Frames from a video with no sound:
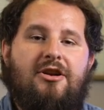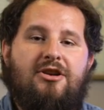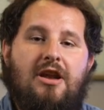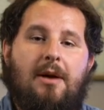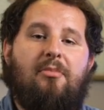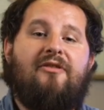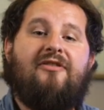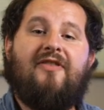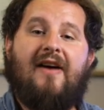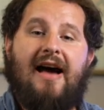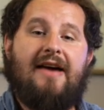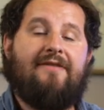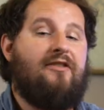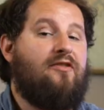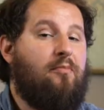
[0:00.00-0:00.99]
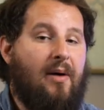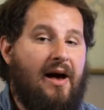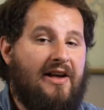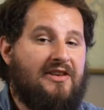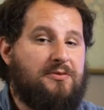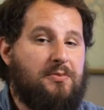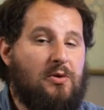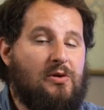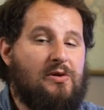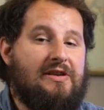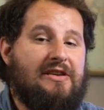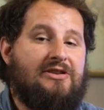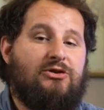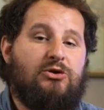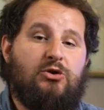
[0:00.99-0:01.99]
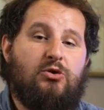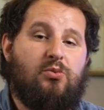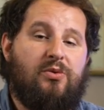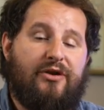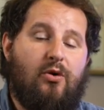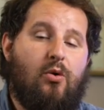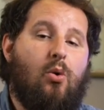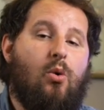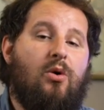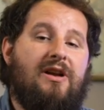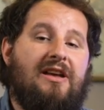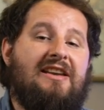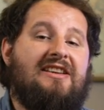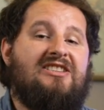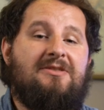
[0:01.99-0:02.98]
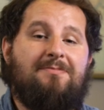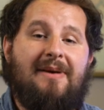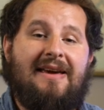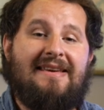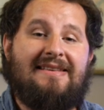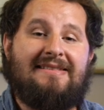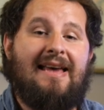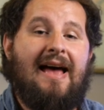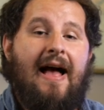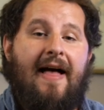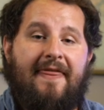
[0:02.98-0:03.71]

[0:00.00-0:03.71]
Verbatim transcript: Number five, if possible, is to record in a space